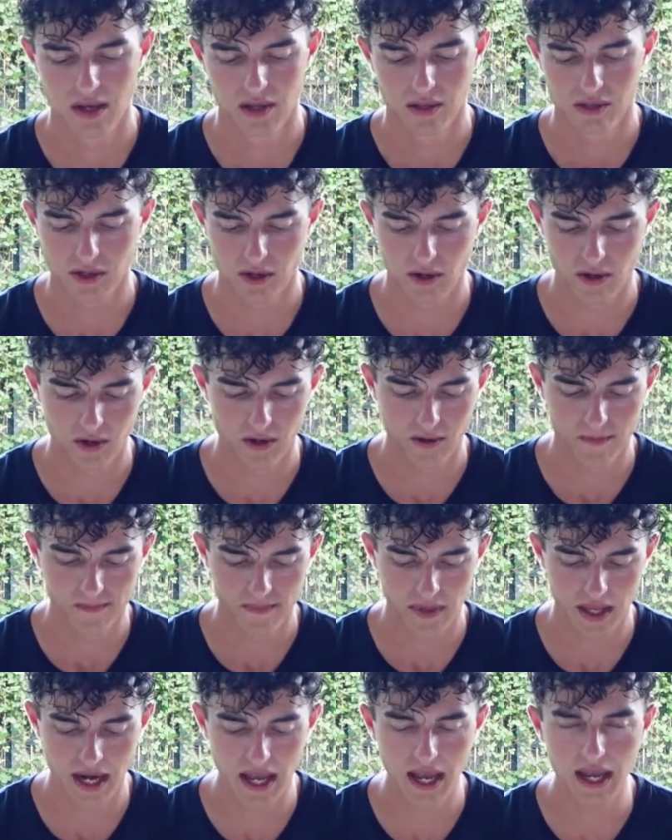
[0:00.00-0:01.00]
So,
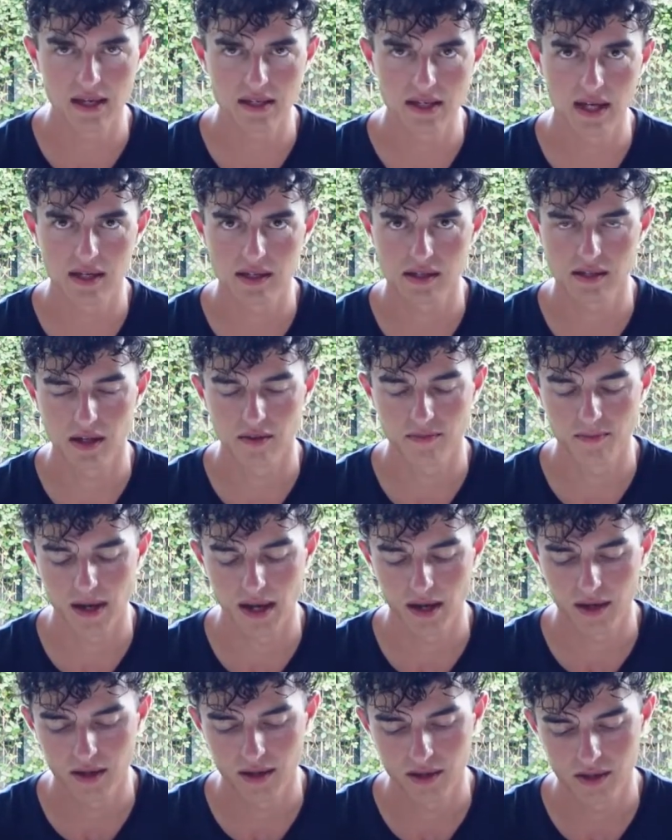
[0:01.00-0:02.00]
and I hate taking stuff
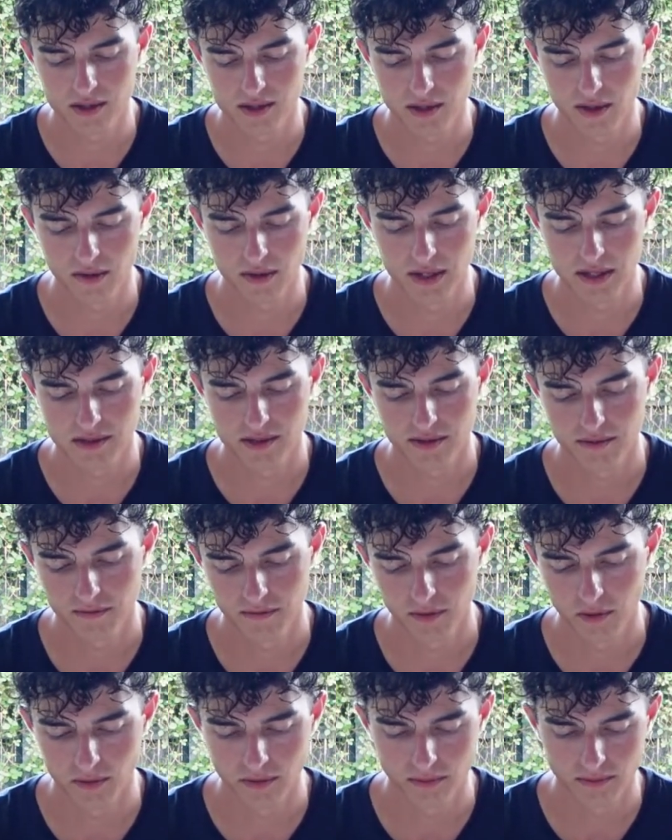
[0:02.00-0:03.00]
back because I always
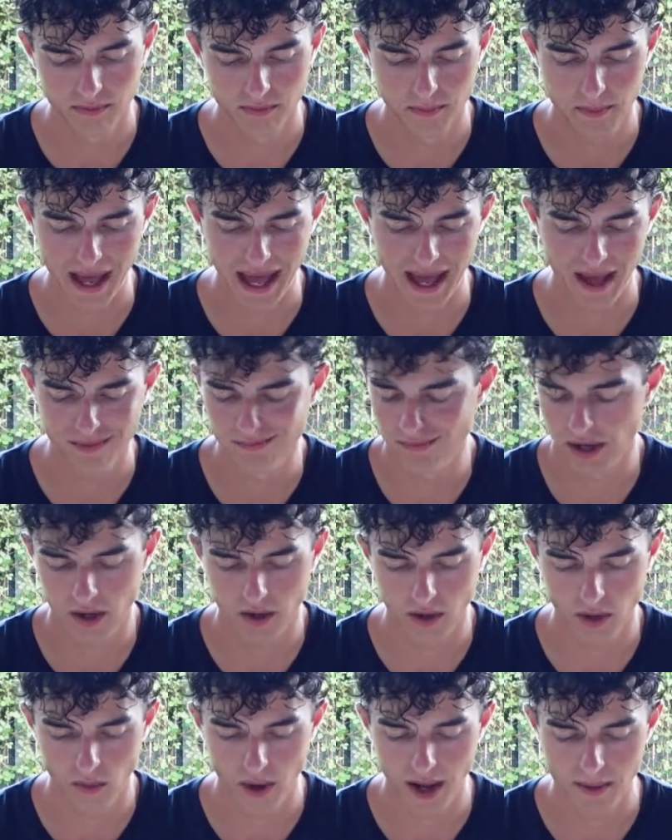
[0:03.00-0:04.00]
feel bad, I
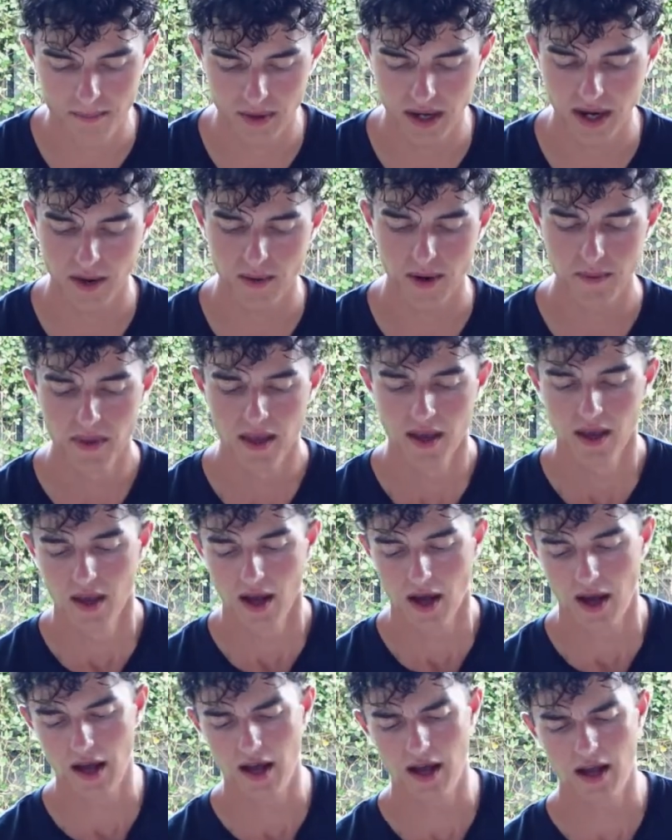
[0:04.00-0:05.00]
don't know why, but anyway.
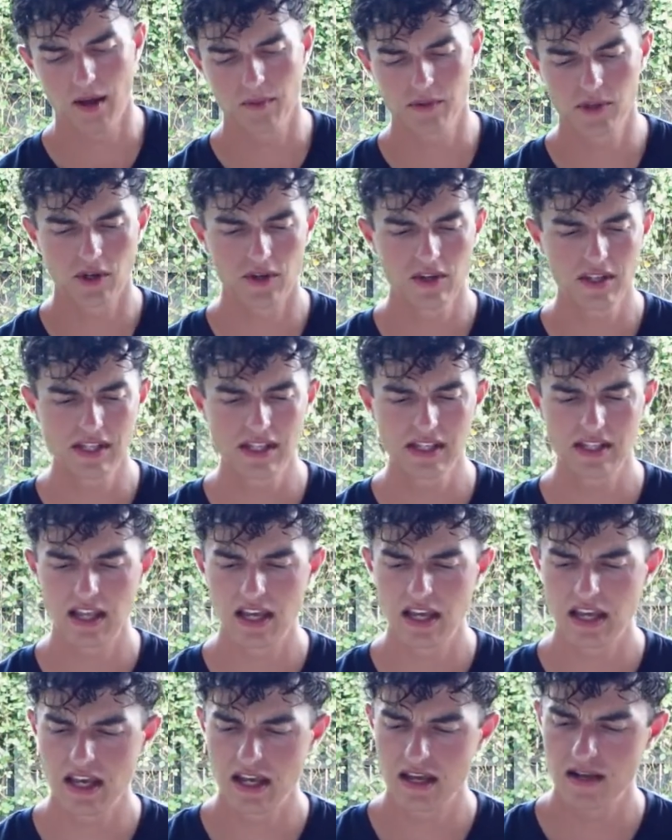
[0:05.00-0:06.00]
So this is
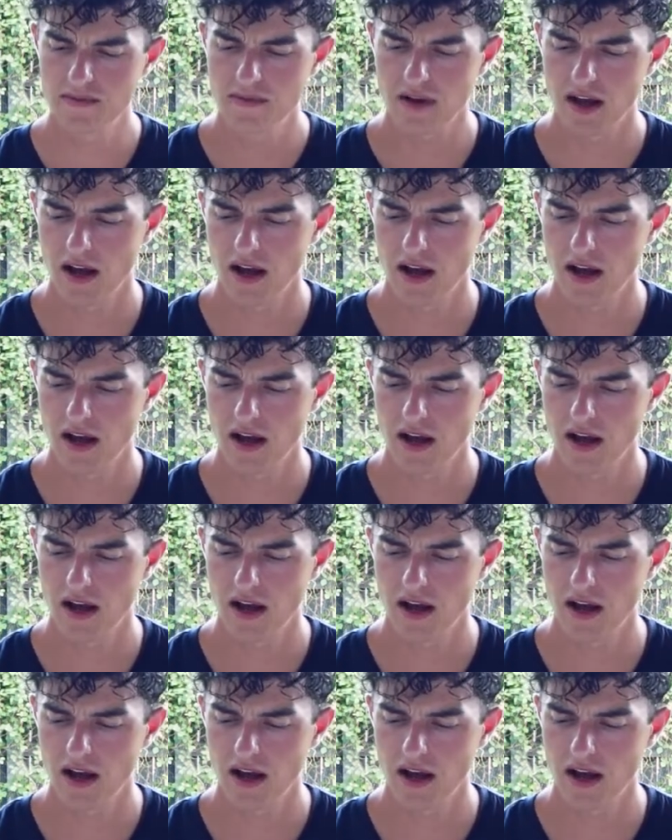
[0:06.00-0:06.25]
the